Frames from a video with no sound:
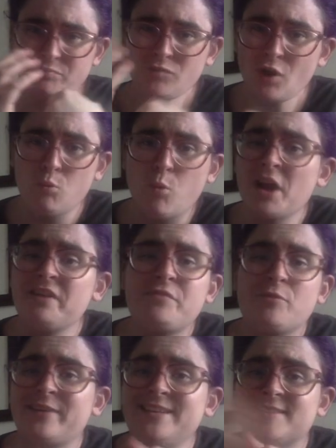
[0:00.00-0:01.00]
one of the
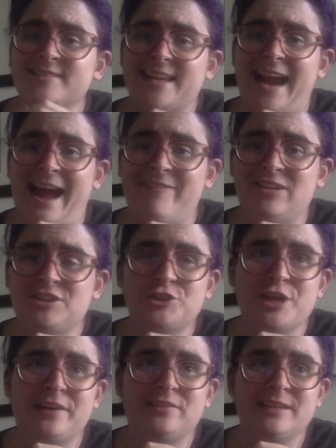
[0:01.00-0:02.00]
reasons I have this
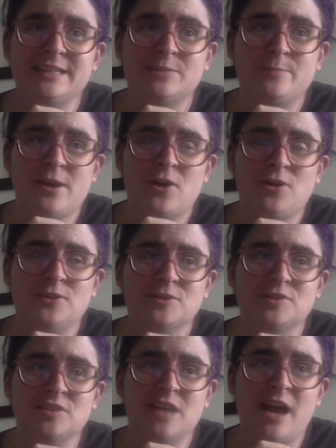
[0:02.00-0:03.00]
channel is
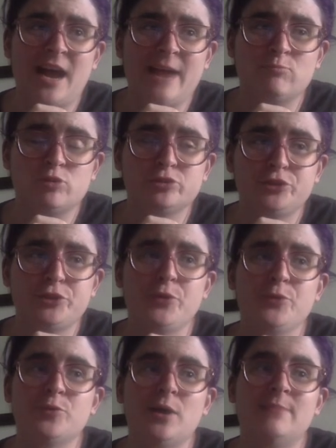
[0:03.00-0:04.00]
because I want
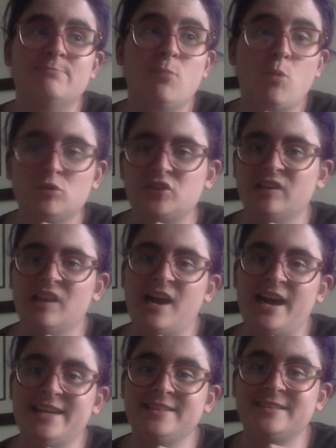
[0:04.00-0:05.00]
to
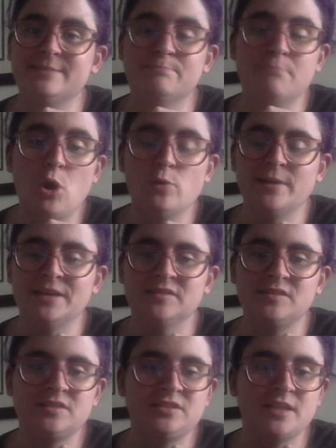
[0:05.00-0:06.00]
immortalize
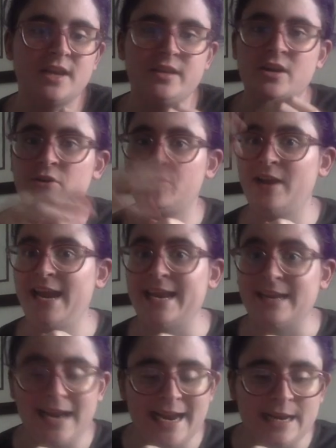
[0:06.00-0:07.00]
moments, uh, you know,
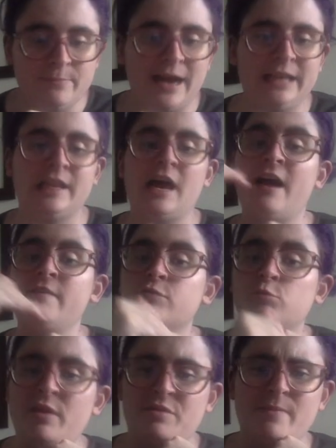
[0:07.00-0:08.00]
in my life
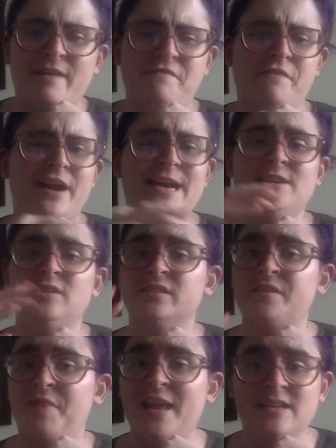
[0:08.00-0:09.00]
with my friends,
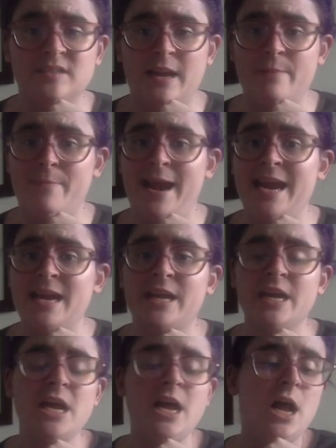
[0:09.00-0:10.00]
things I make,
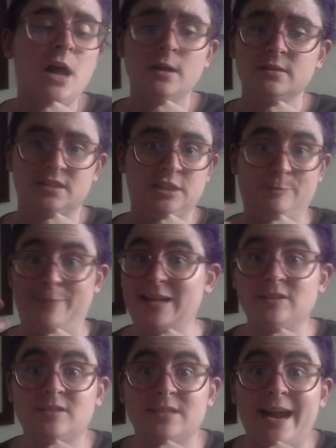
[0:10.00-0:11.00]

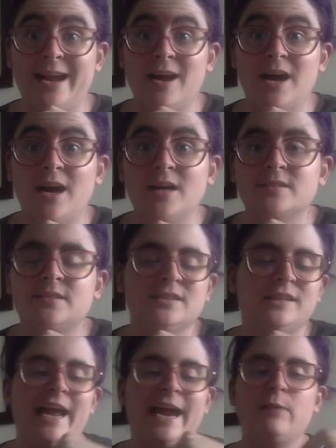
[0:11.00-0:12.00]
spells I cast,
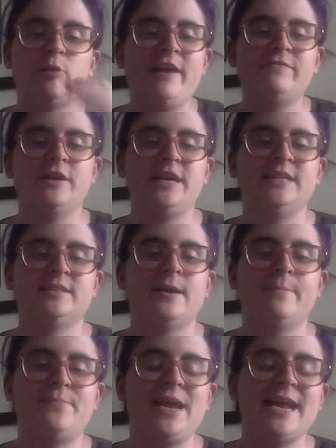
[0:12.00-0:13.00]
like whatever it ends
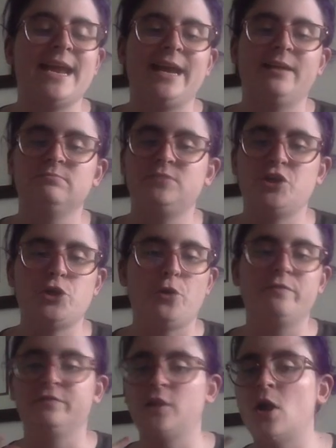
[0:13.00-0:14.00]
up being, you know,
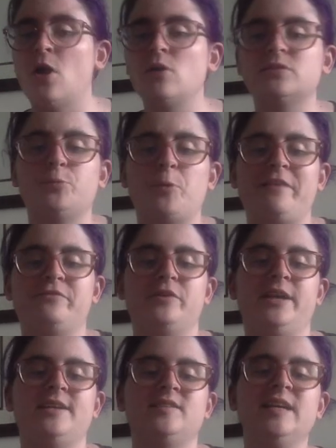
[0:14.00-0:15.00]
vlogs, whatever it
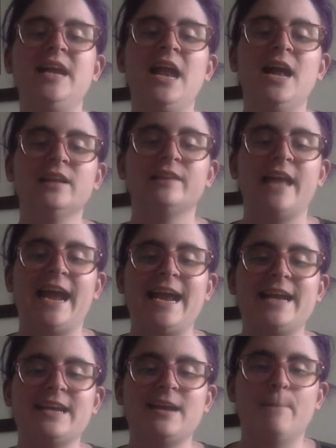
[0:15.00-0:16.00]
is.
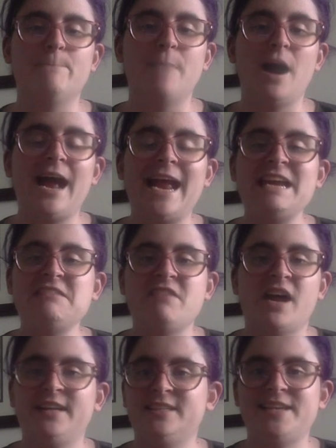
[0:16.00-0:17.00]
Like, my
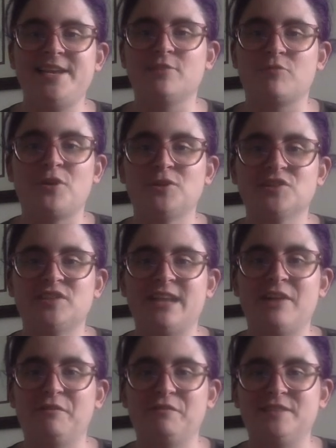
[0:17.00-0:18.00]
90 year old
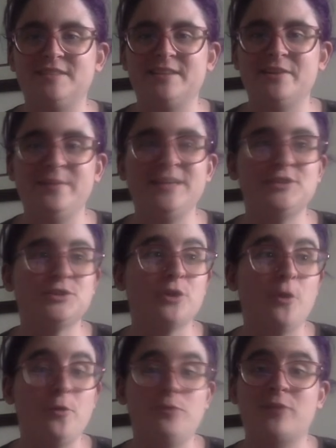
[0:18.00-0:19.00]
self is going to be
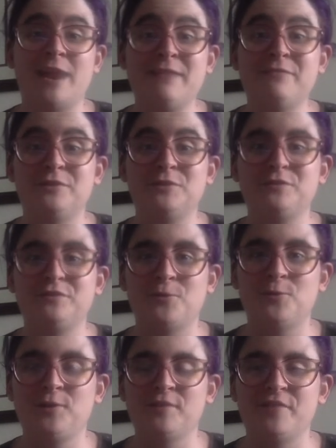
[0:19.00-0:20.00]
so grateful for
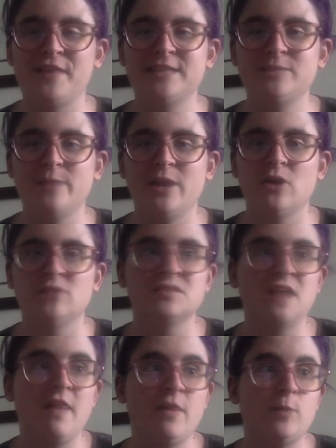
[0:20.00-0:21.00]
all of this because
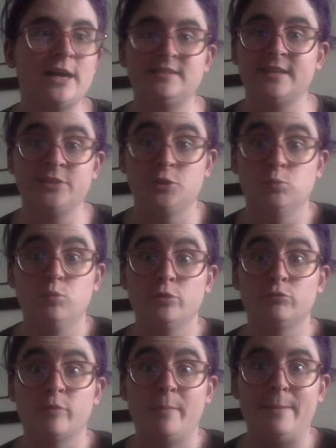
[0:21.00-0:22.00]
otherwise I just
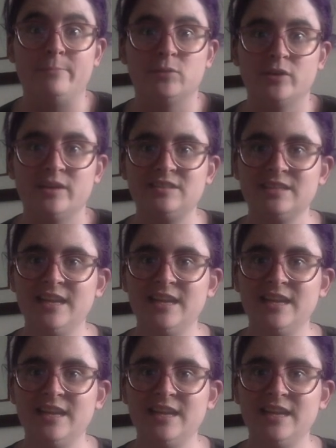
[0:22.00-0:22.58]
wouldn't remember it.